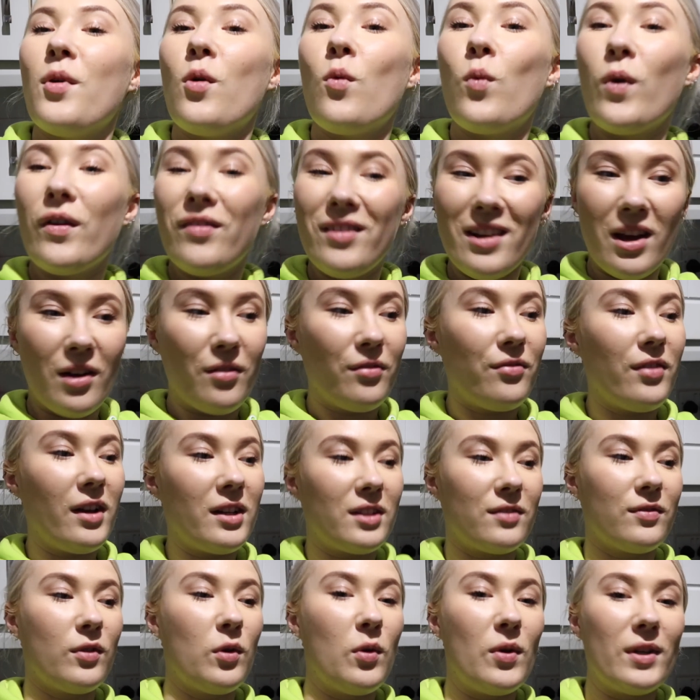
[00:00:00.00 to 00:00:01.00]
We've now
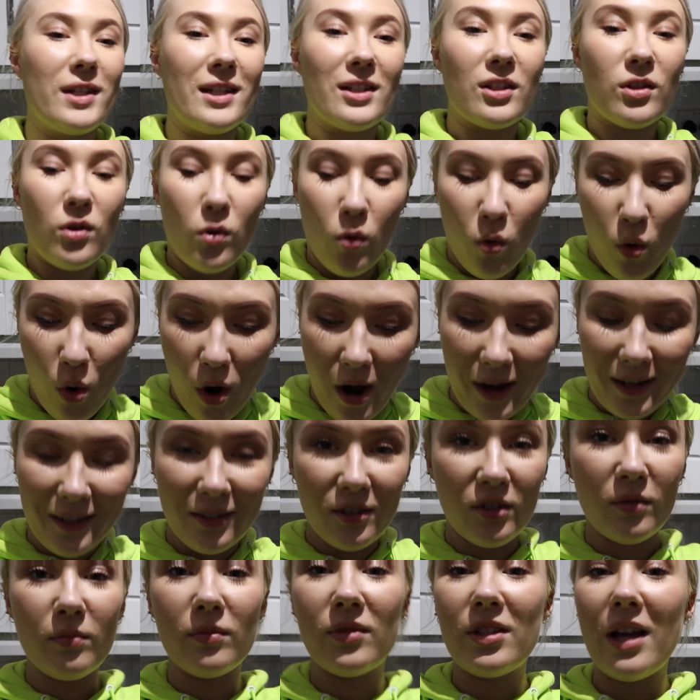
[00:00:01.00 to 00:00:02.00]
fast forwarded quite
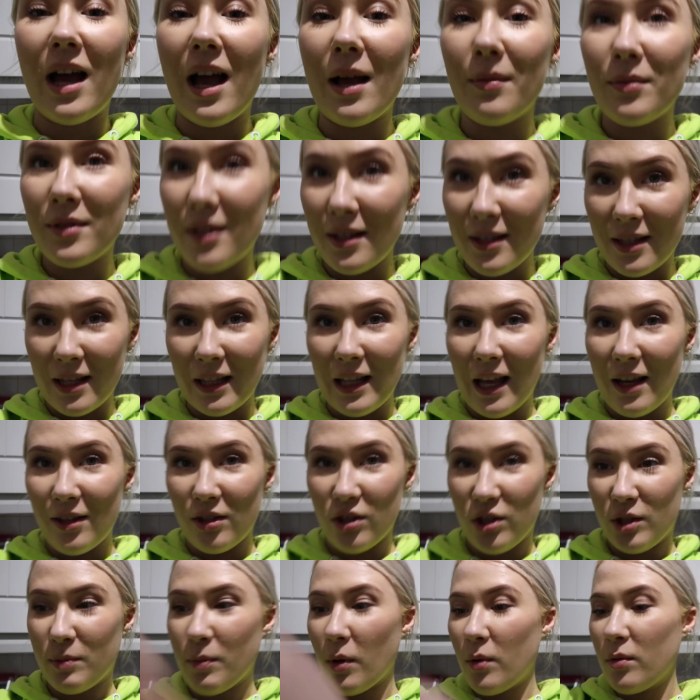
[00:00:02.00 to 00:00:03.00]
some time since I
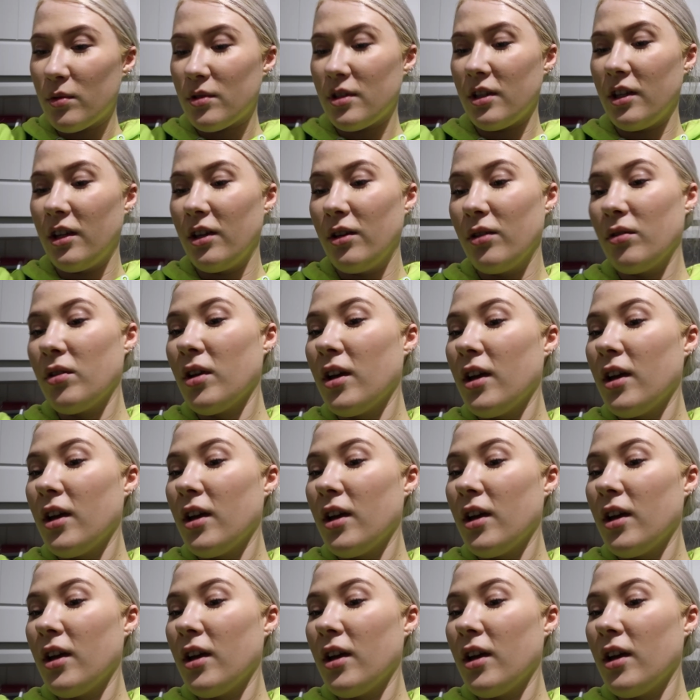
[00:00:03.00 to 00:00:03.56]
last spoke to you.